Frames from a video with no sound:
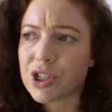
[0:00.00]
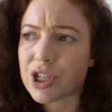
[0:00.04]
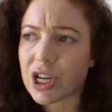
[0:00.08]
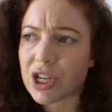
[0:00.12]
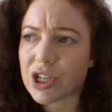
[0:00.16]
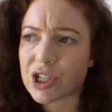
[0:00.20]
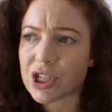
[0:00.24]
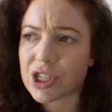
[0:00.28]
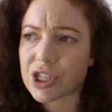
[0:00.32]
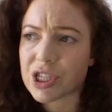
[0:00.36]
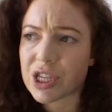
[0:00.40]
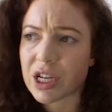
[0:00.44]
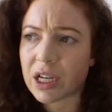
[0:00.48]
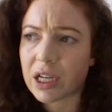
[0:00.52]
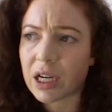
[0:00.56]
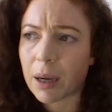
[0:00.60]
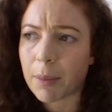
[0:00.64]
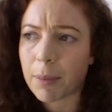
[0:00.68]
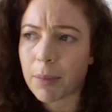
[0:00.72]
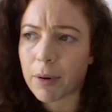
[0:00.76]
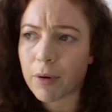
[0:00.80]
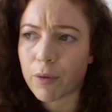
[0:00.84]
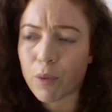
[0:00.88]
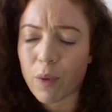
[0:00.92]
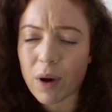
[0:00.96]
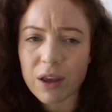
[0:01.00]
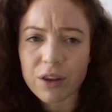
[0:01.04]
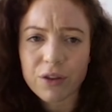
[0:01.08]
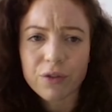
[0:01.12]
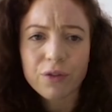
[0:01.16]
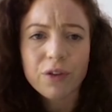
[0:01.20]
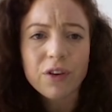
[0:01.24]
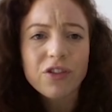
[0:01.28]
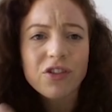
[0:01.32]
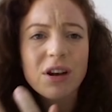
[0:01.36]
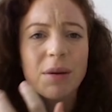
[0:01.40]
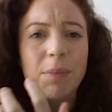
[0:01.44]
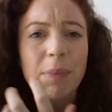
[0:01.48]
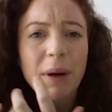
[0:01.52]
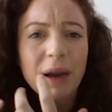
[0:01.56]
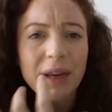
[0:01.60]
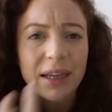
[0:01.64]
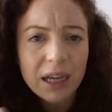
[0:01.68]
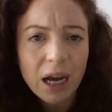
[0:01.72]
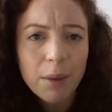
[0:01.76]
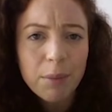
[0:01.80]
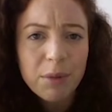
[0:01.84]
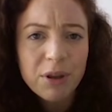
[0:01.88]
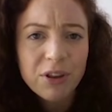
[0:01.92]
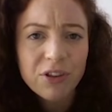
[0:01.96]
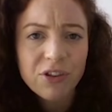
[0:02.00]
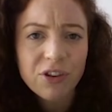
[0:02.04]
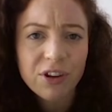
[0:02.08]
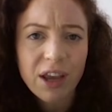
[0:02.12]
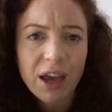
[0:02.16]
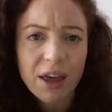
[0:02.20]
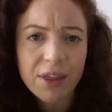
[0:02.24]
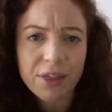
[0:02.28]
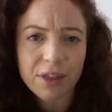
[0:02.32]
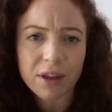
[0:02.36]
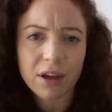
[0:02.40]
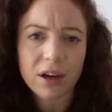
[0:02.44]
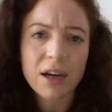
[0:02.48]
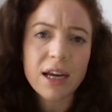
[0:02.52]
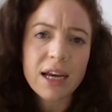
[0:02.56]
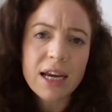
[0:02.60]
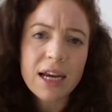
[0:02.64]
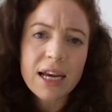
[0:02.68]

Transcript: change this in a couple of ways. Firstly, by coming together,